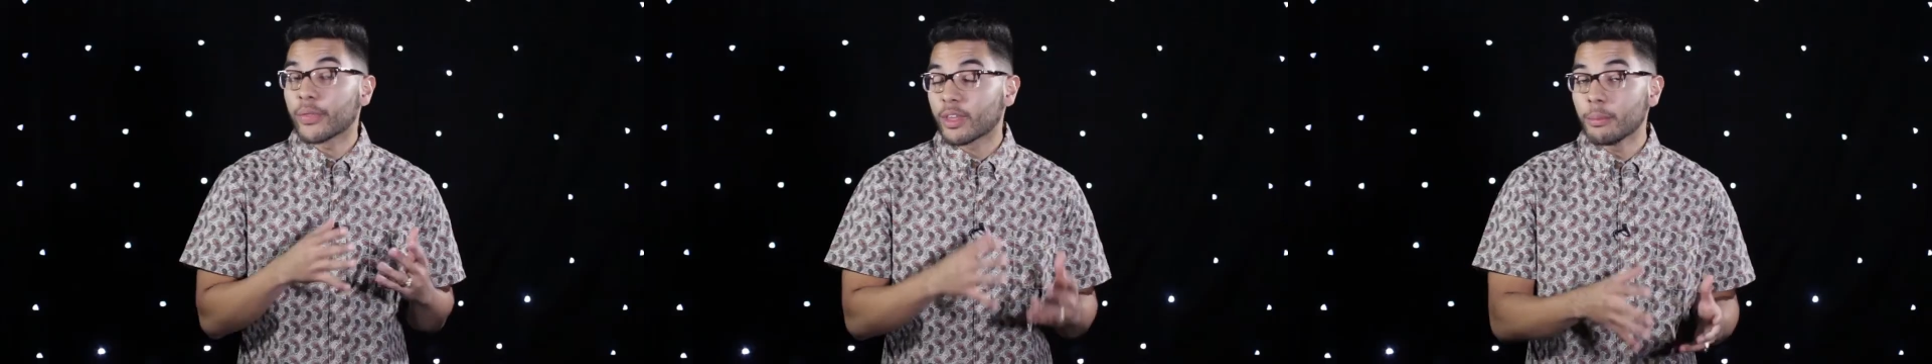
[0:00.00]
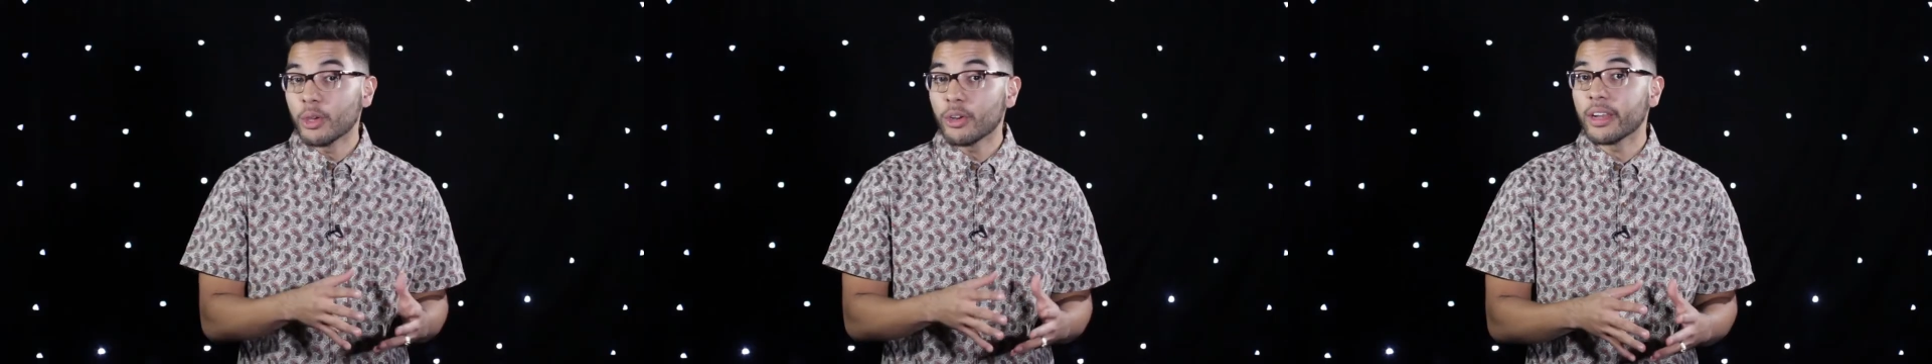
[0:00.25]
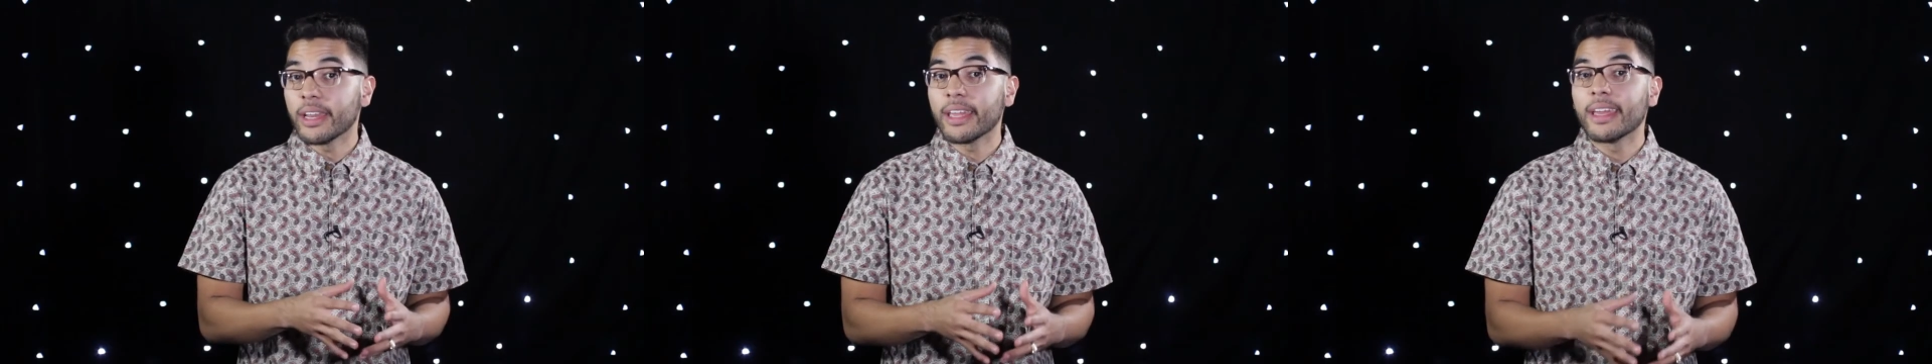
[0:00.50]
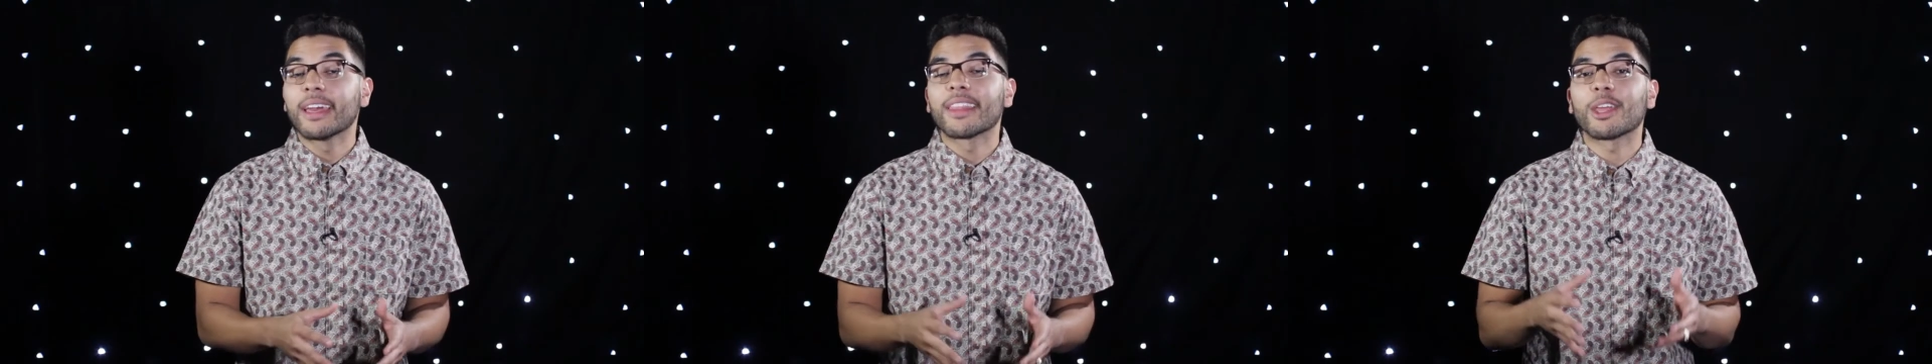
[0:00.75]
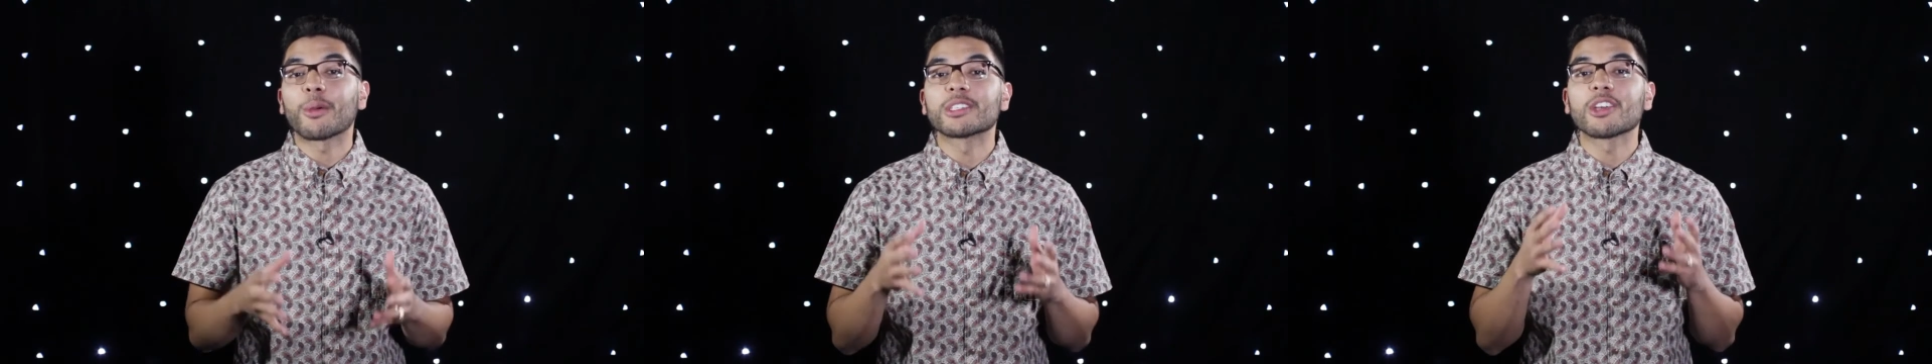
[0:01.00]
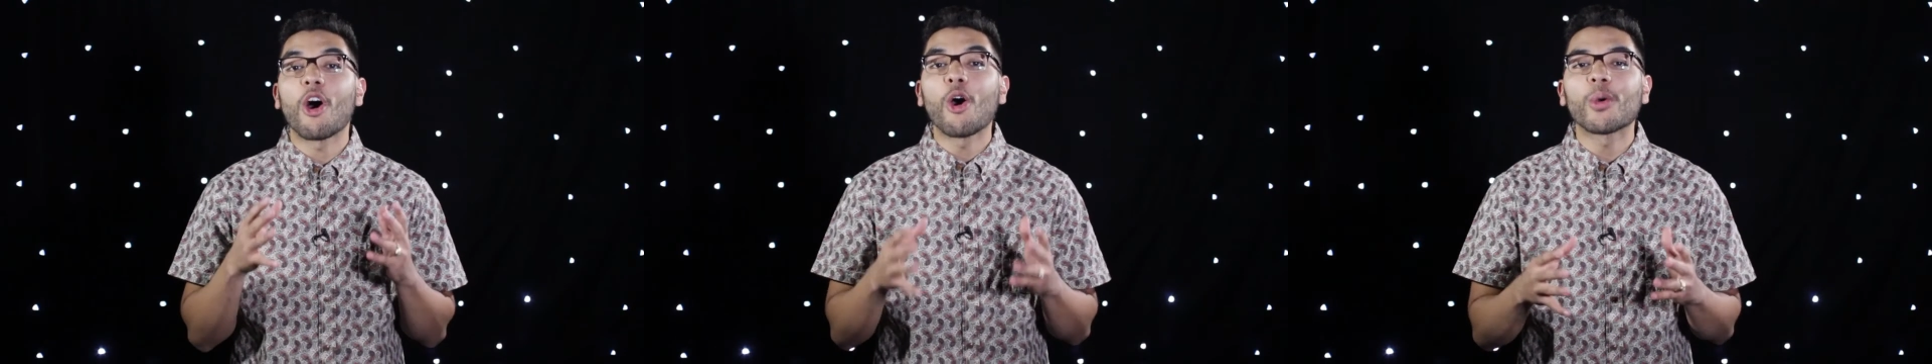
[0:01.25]
With community, there
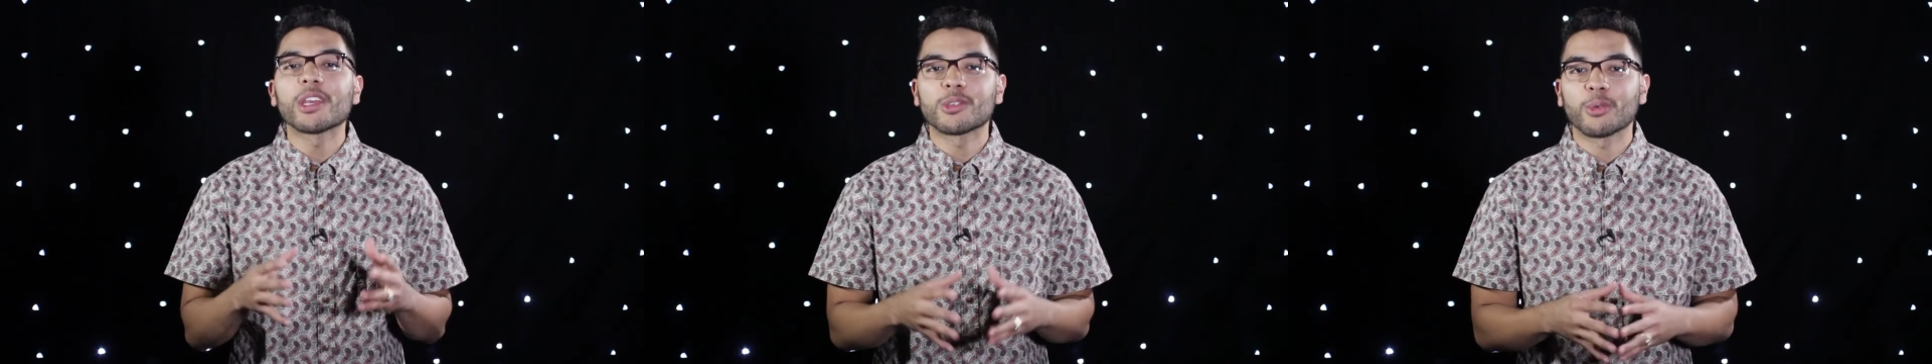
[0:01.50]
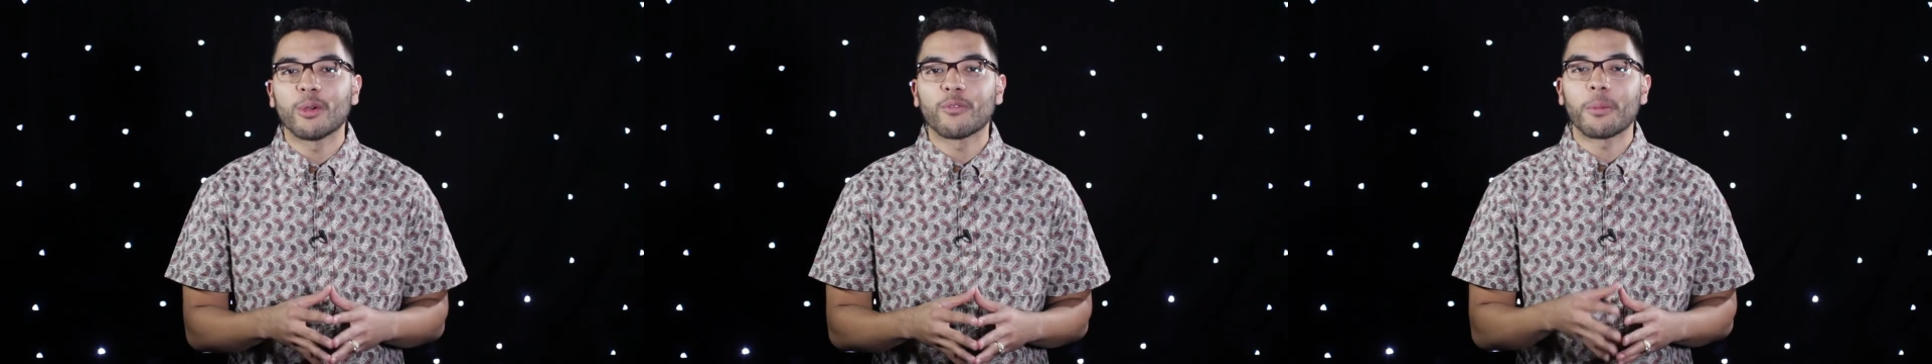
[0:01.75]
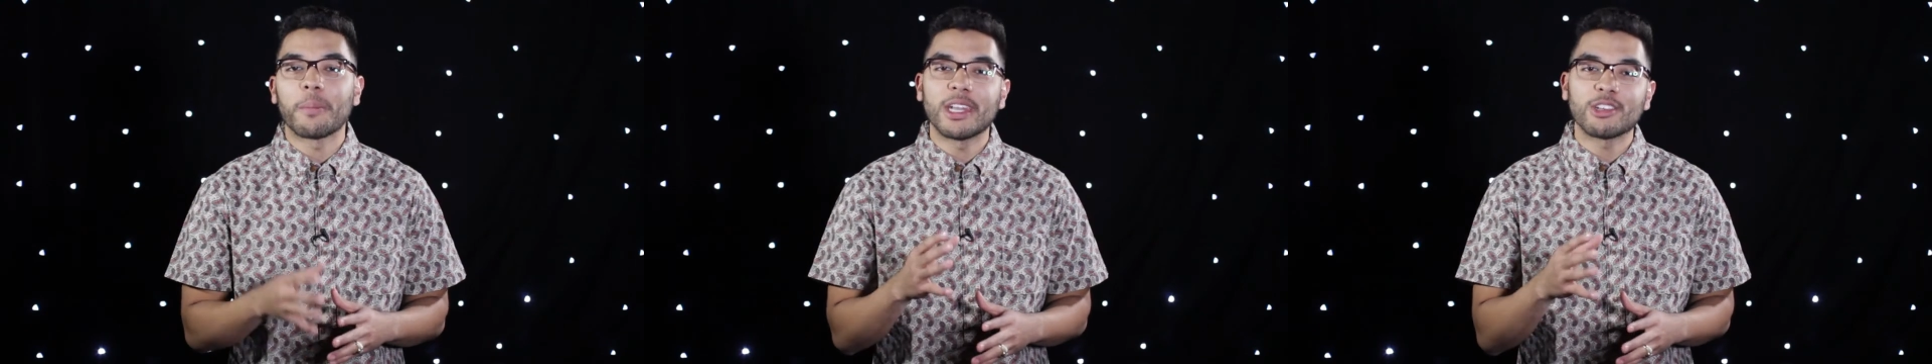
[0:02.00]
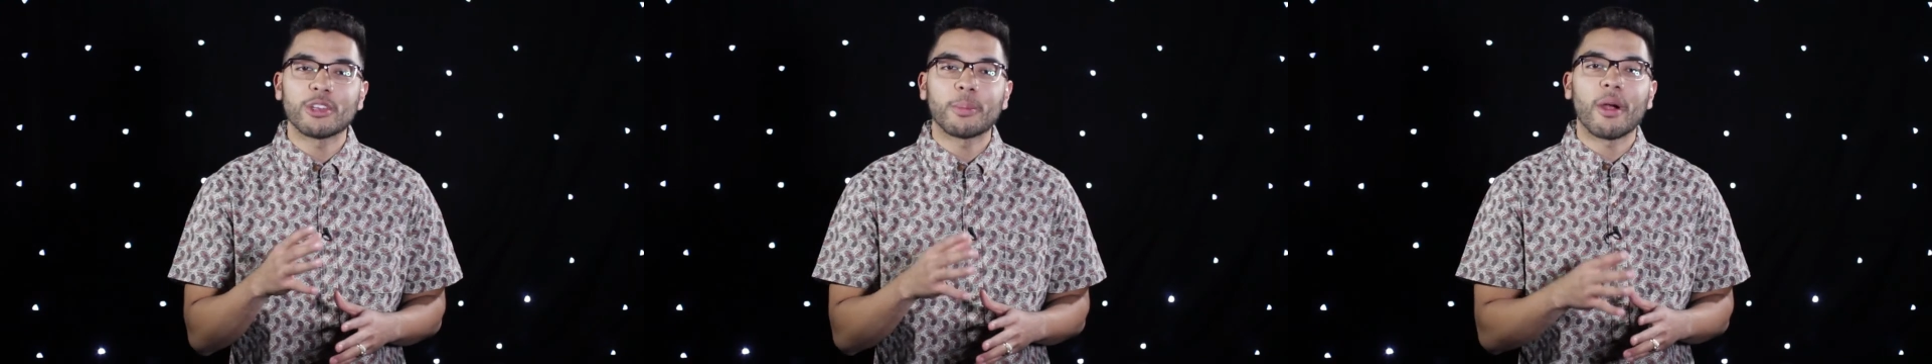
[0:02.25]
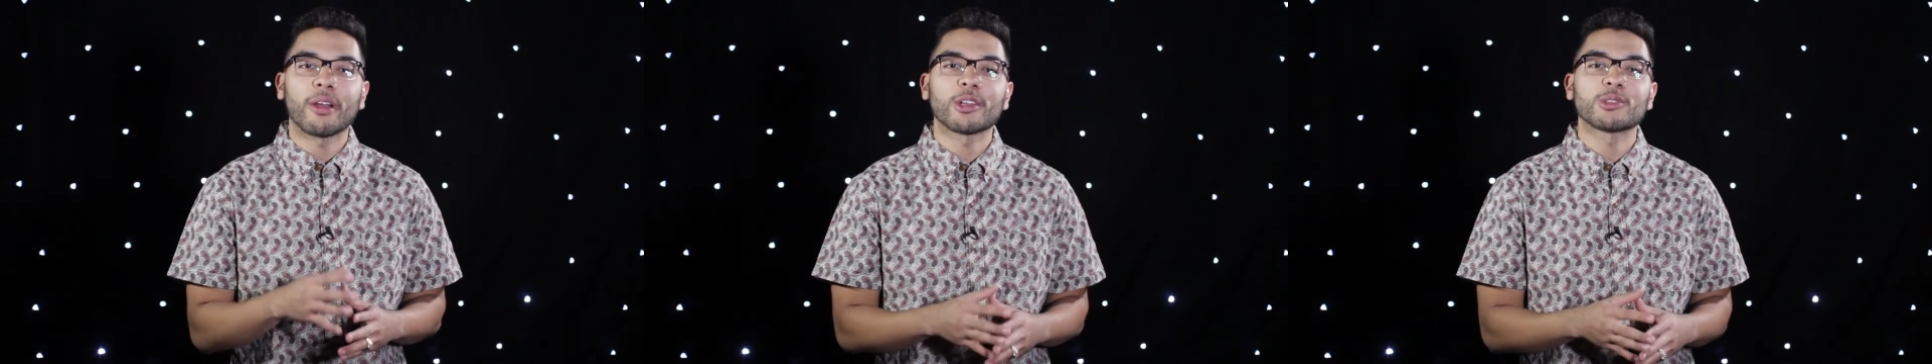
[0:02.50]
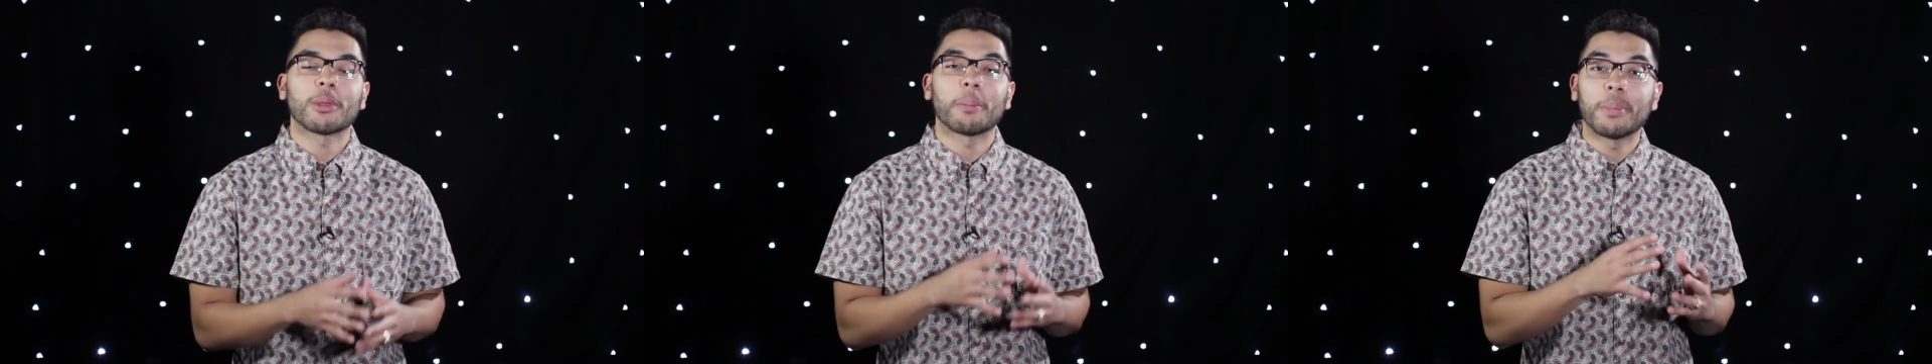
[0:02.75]
is always room for ministry
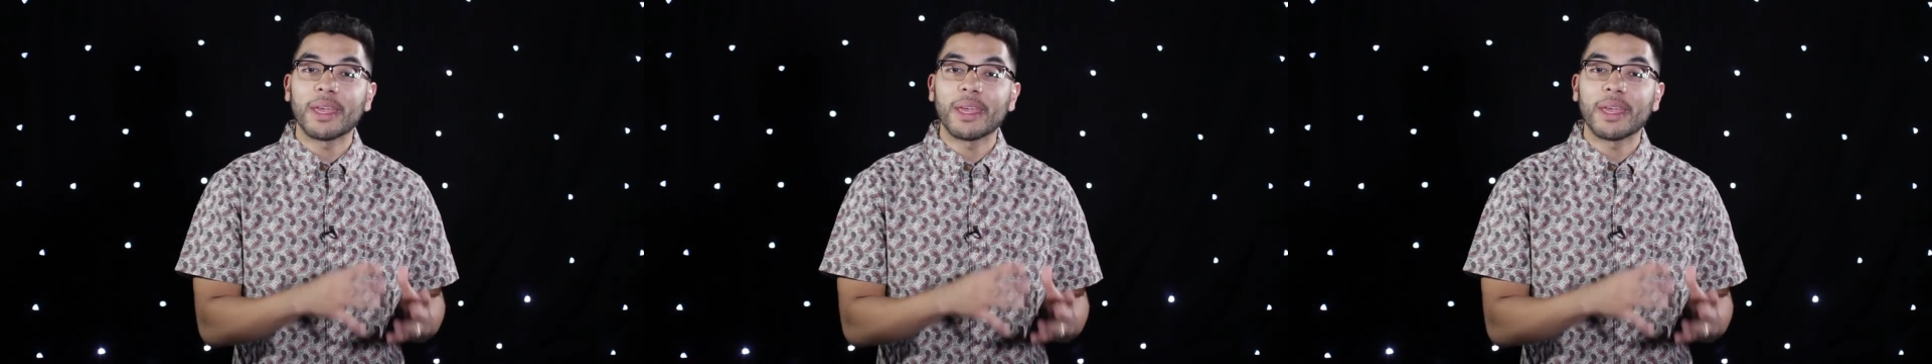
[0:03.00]
partners with